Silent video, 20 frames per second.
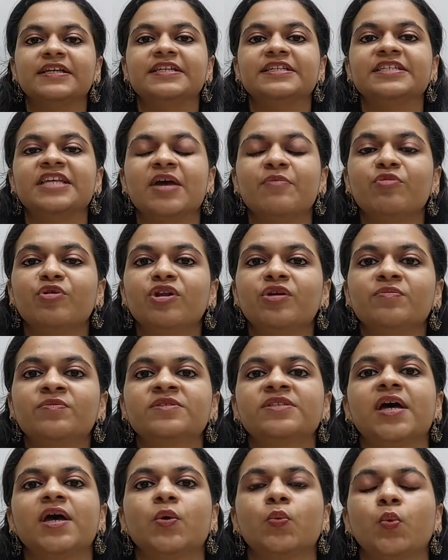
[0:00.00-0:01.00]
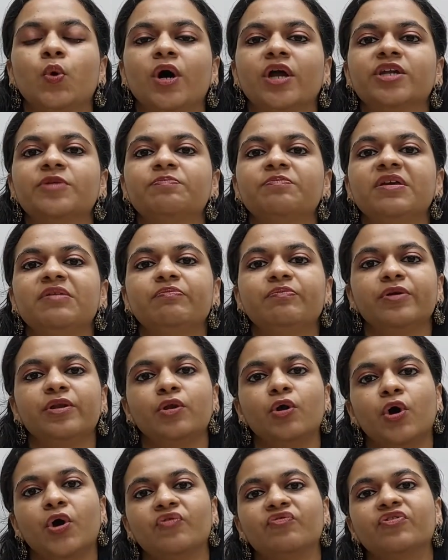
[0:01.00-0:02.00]
Demonyms are what people
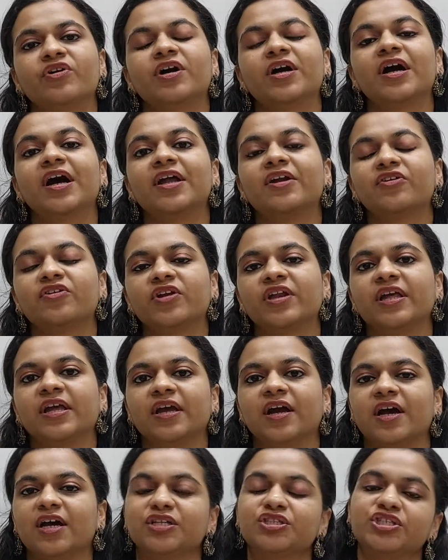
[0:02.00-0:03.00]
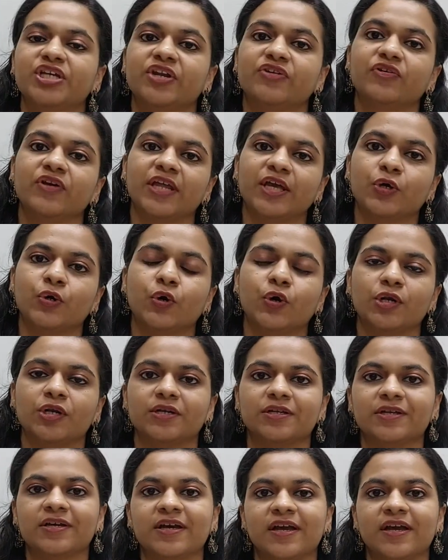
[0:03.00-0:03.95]
of a country are generally called.